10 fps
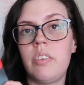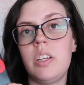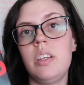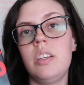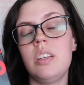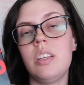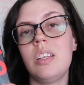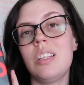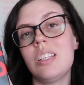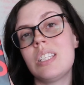I read
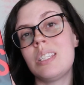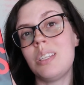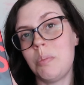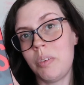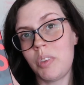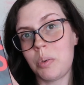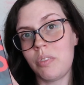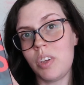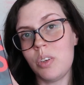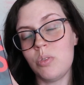some of the
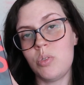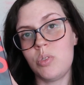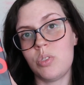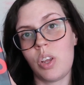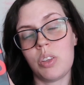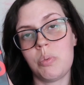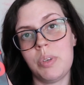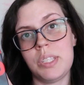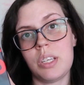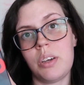reviews, not the
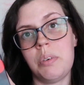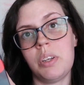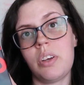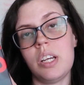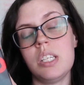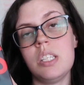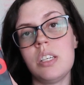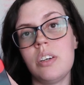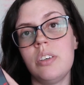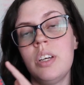ones that go into great
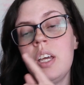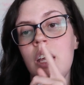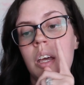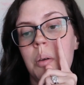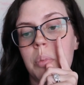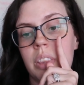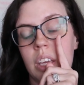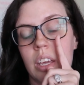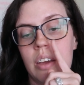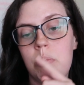detail, but
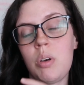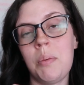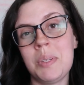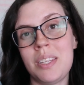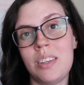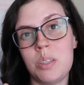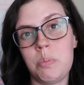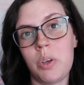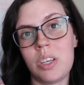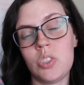they have promised that this
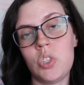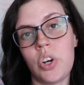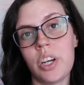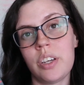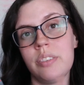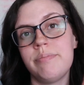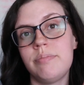book is dark.